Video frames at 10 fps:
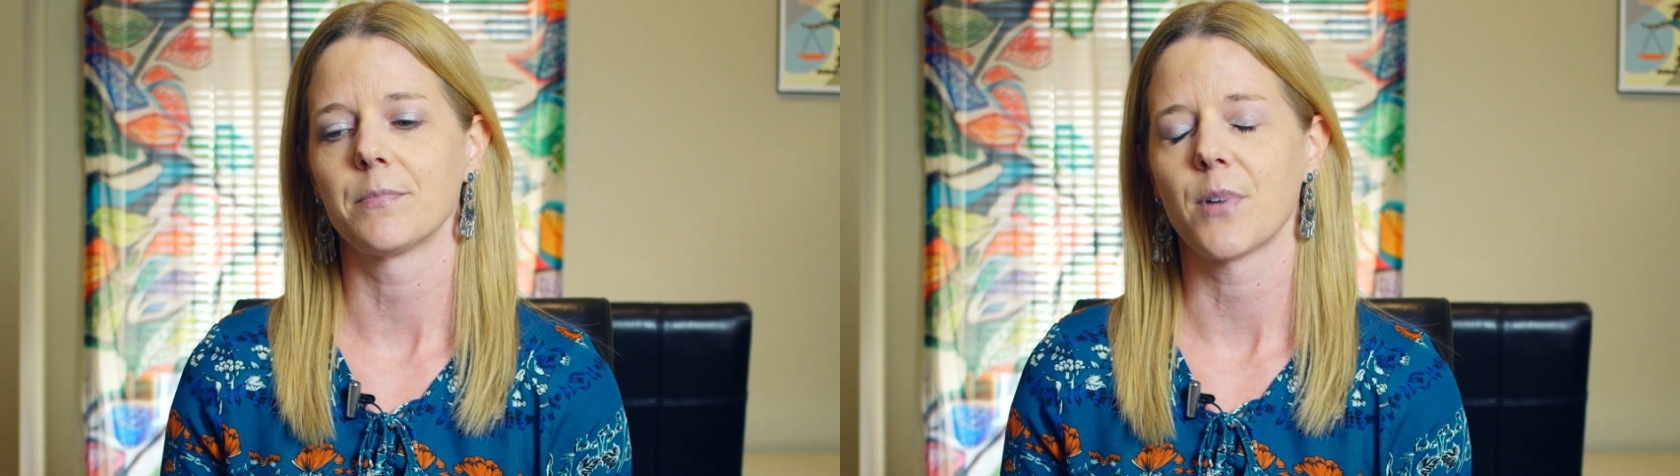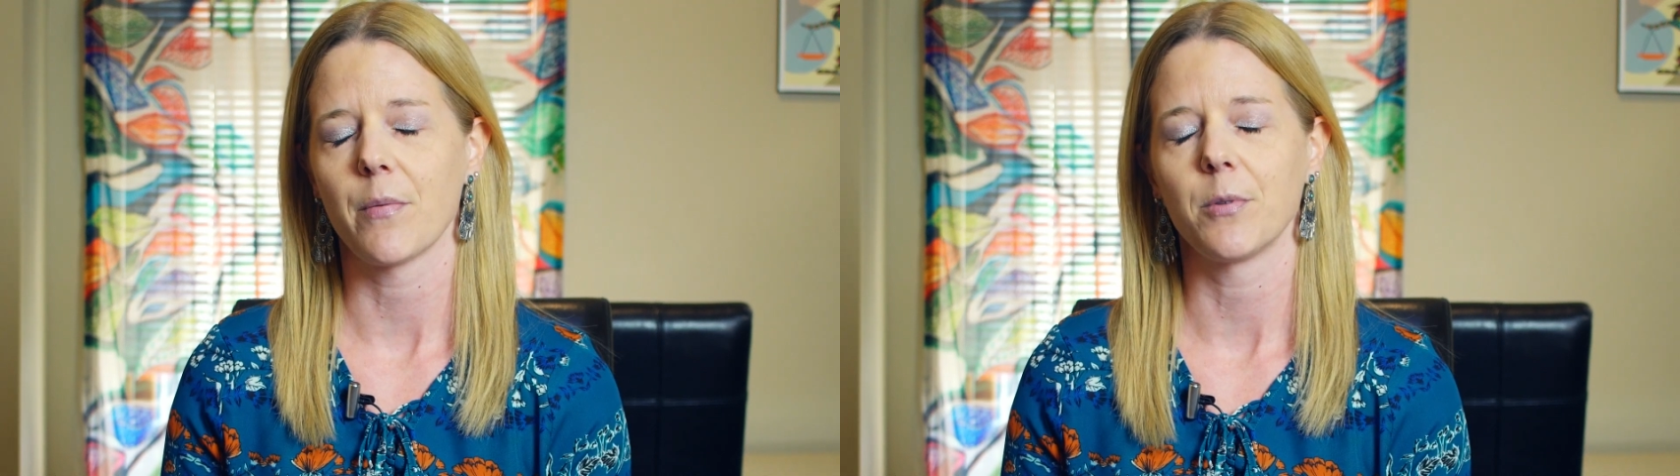
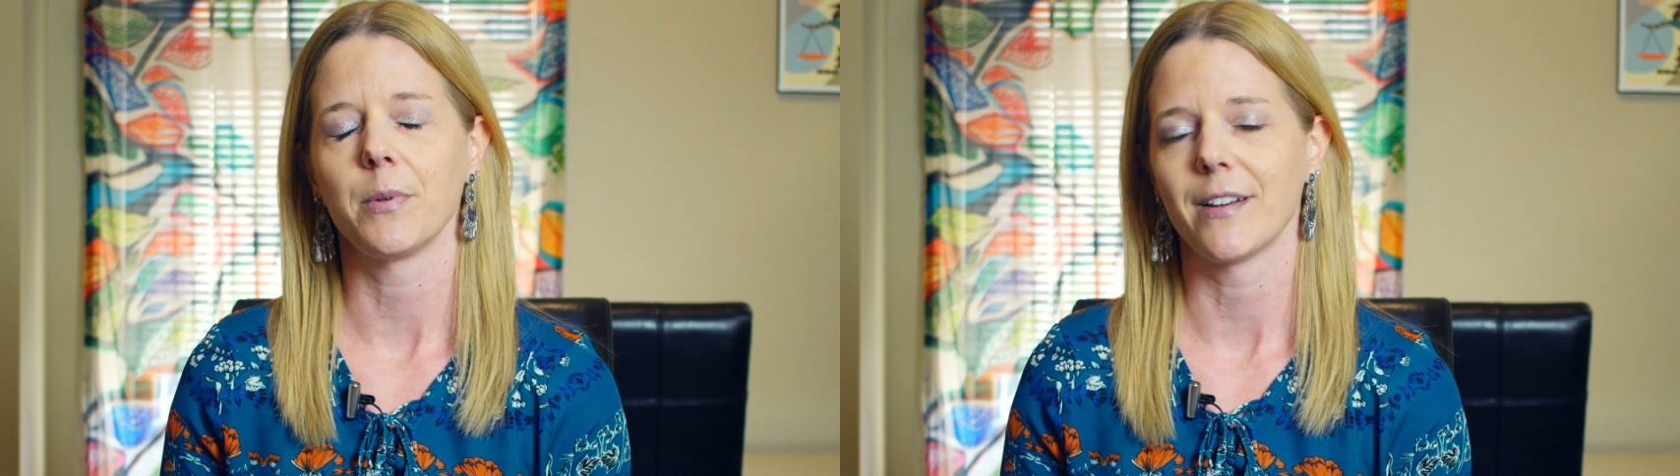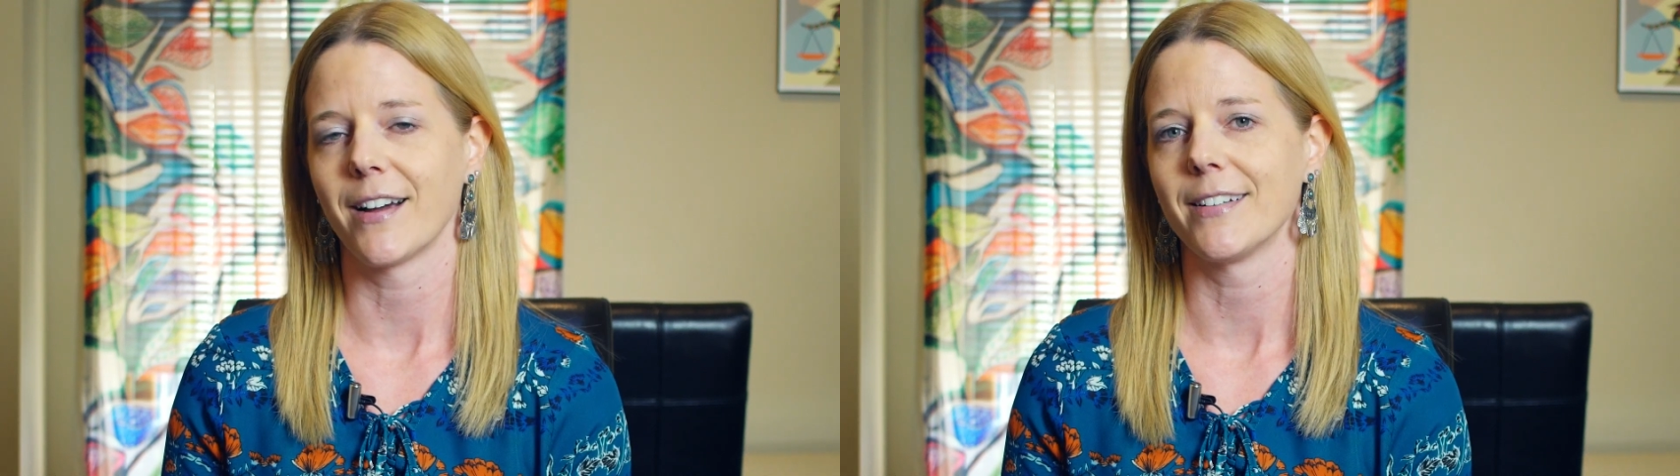
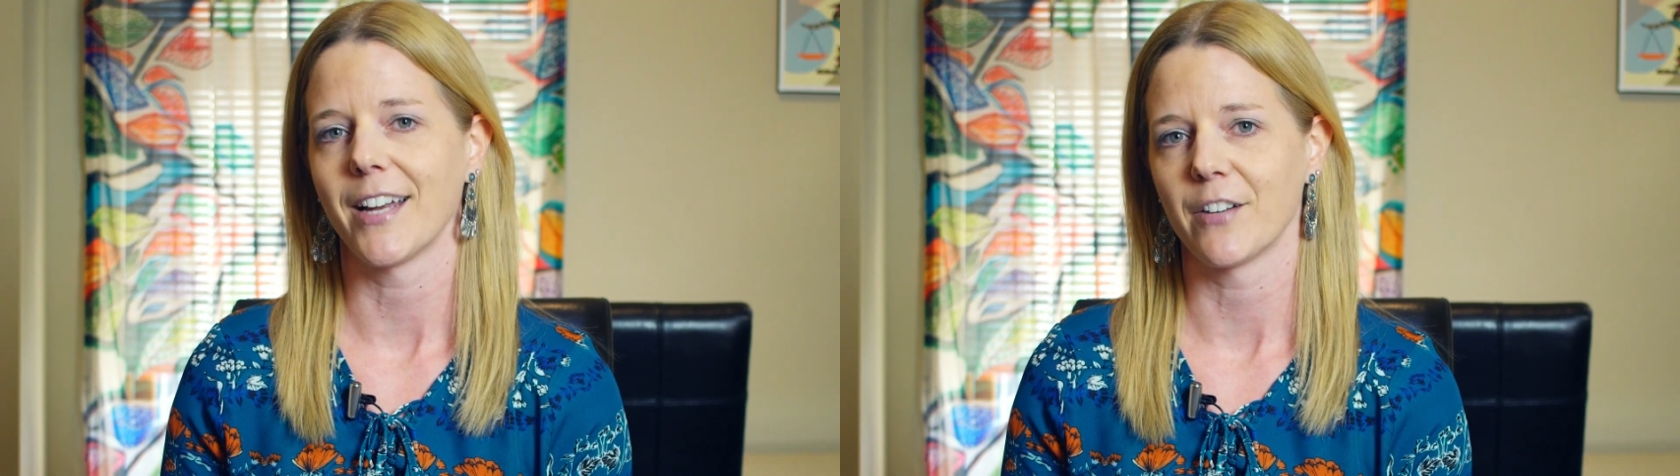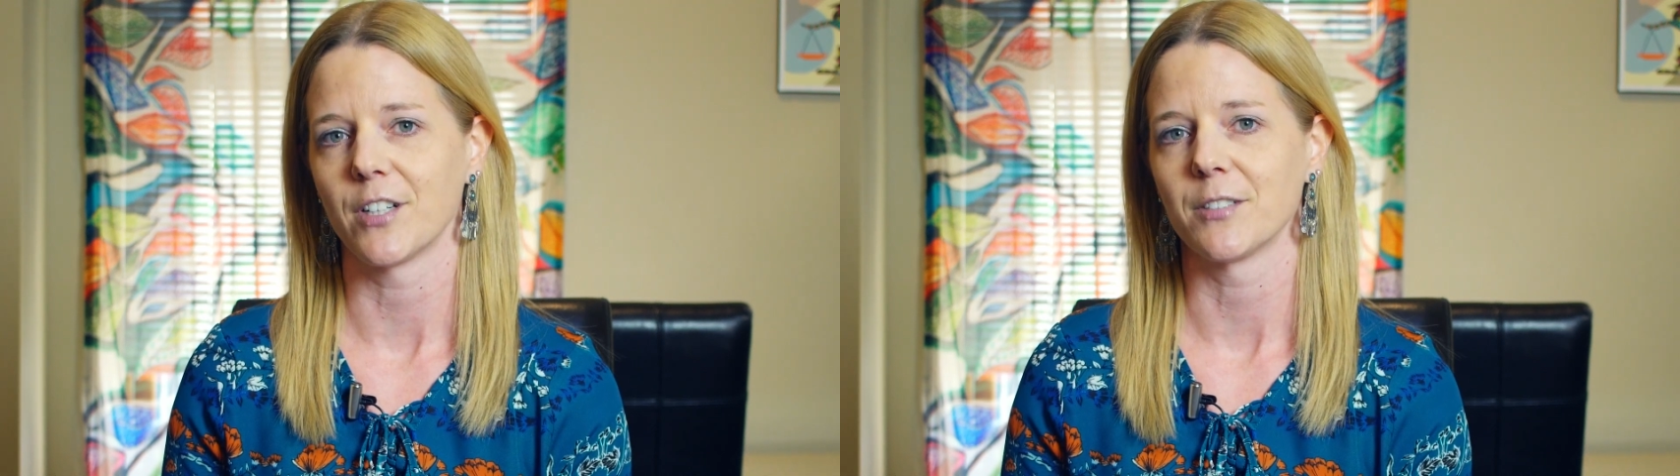Probably not
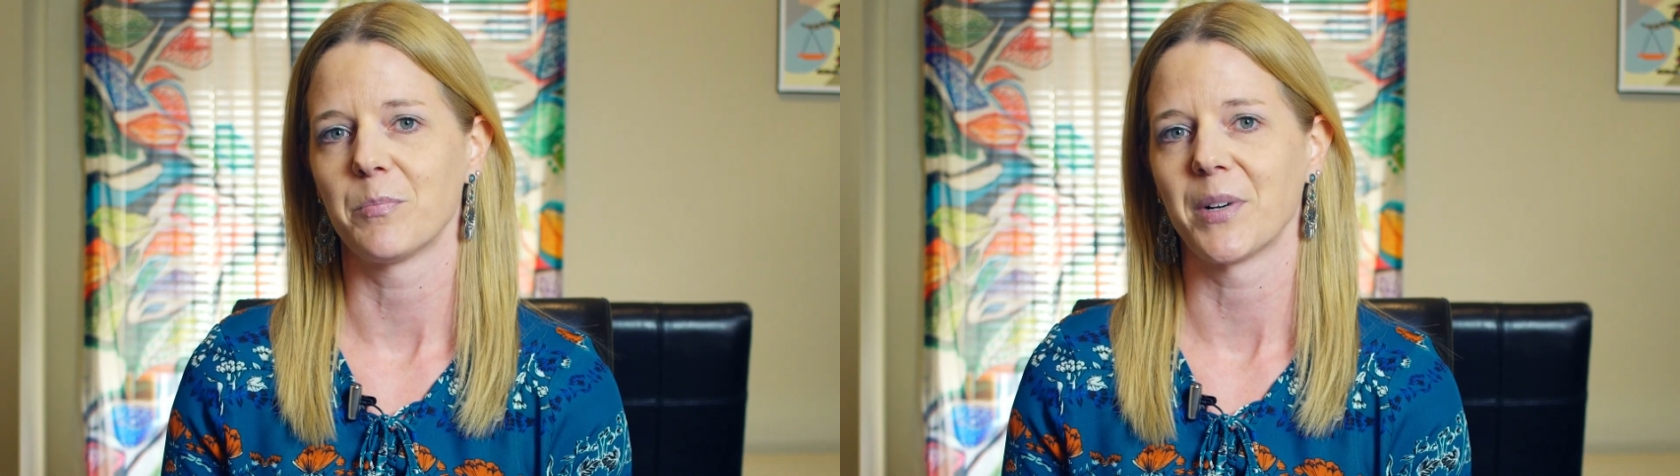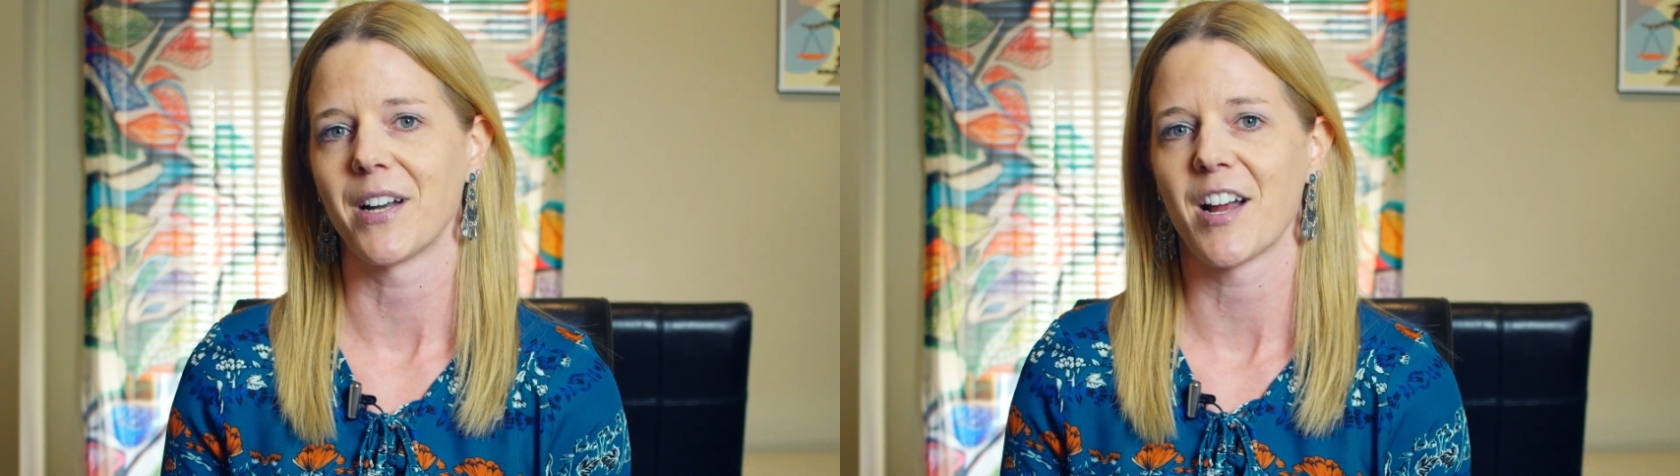ever,
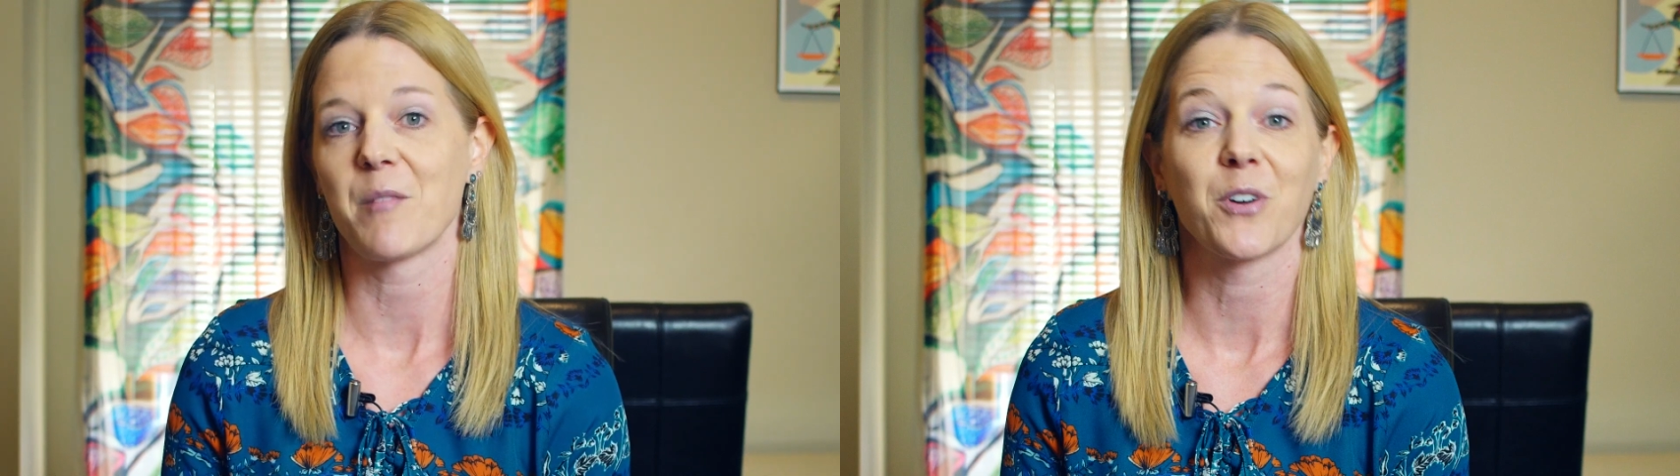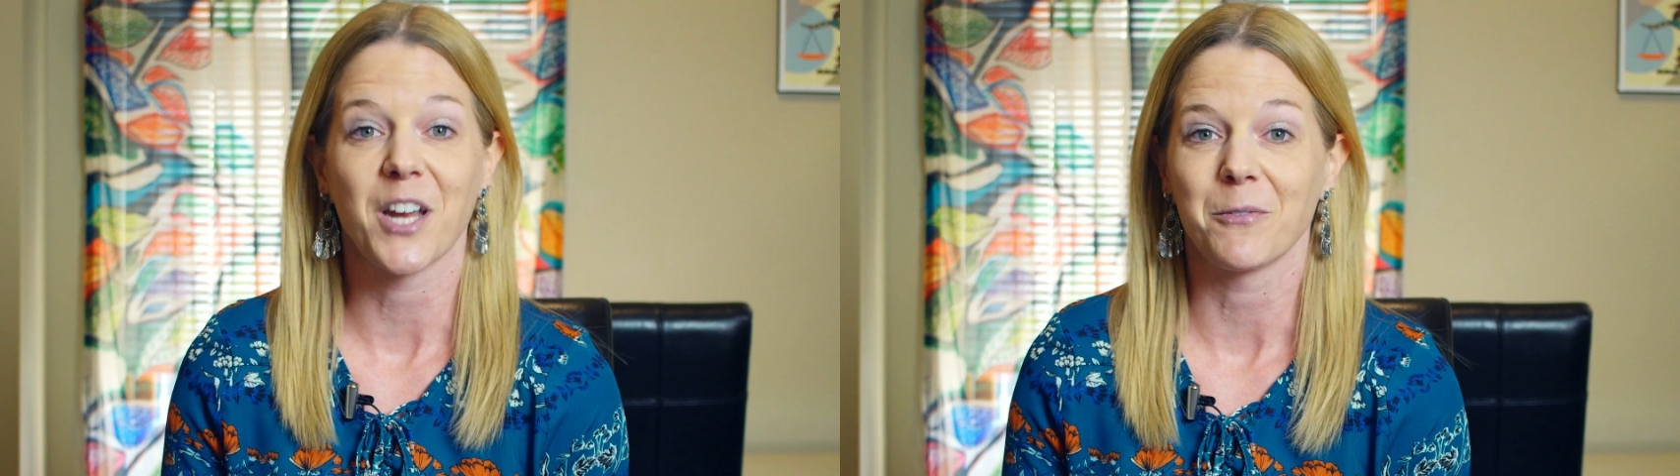but I
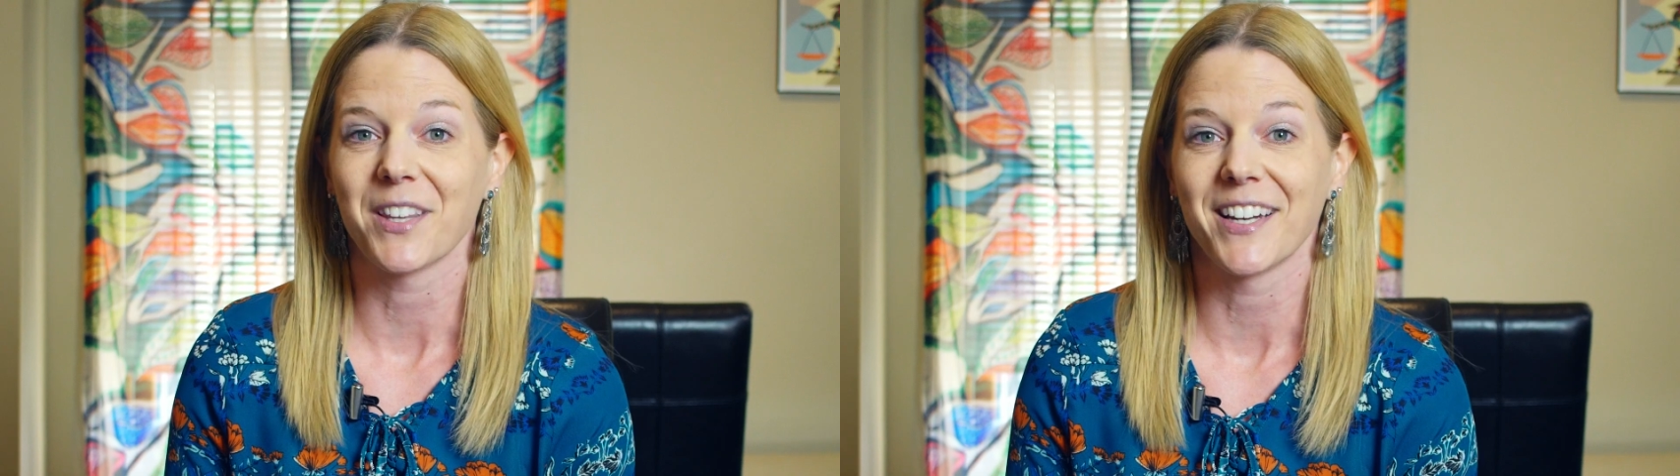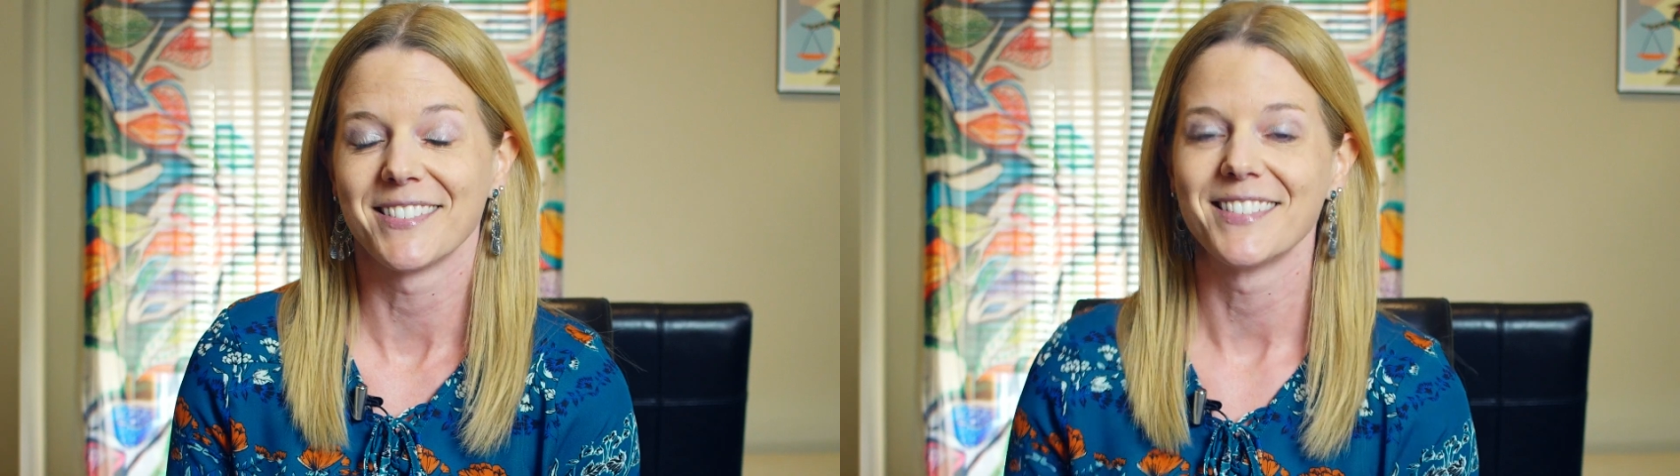am okay with
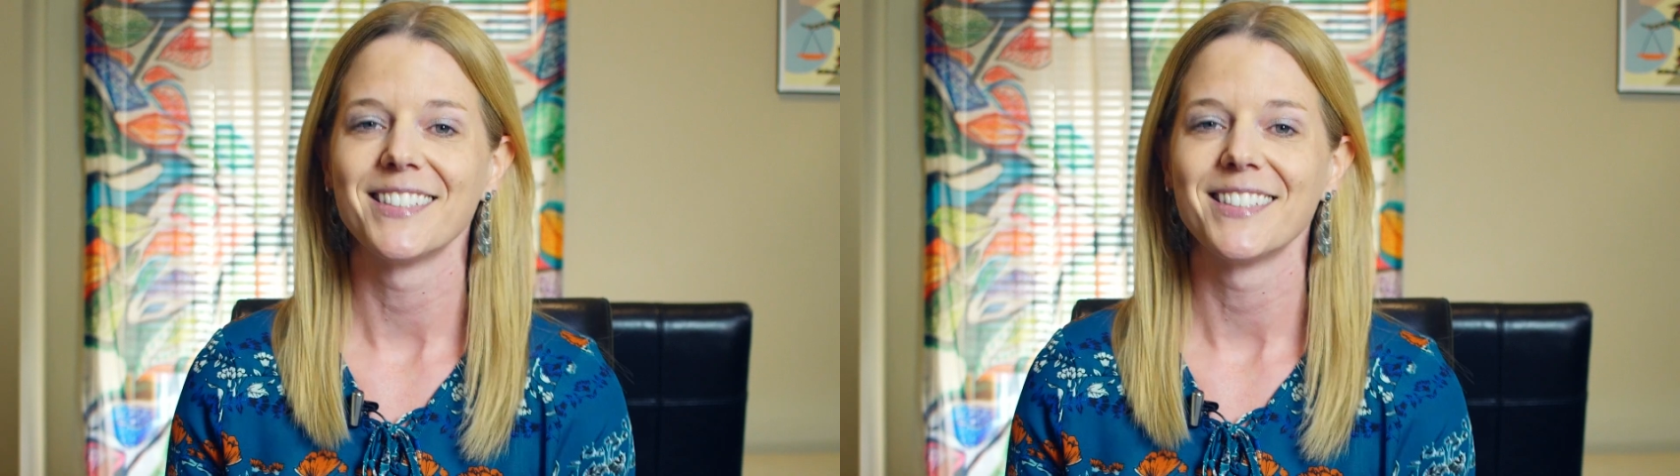that,